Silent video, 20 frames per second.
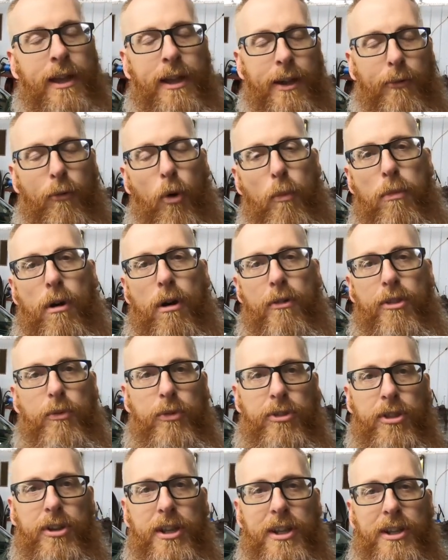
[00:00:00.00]
Won't bother you with
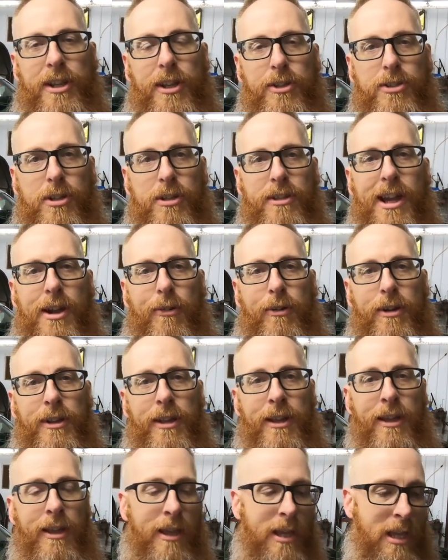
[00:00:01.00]
the details on that one.
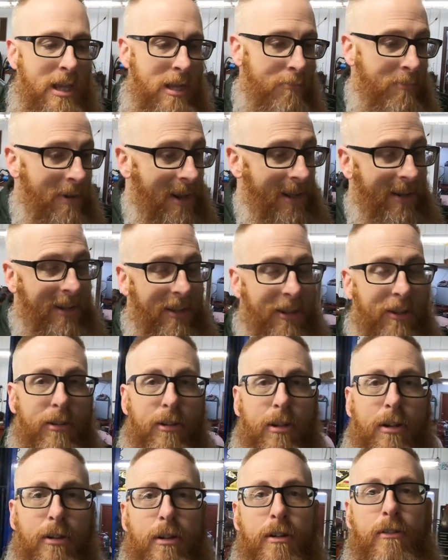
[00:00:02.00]
But
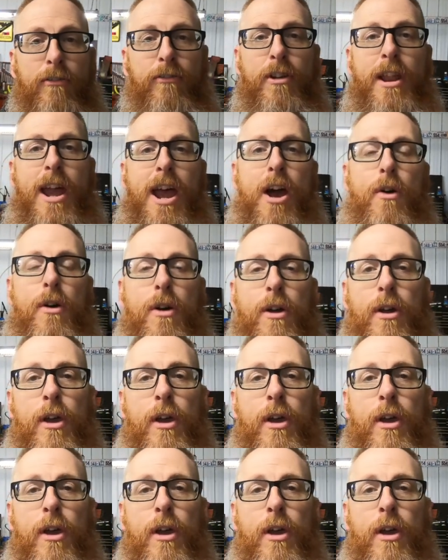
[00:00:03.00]
for now,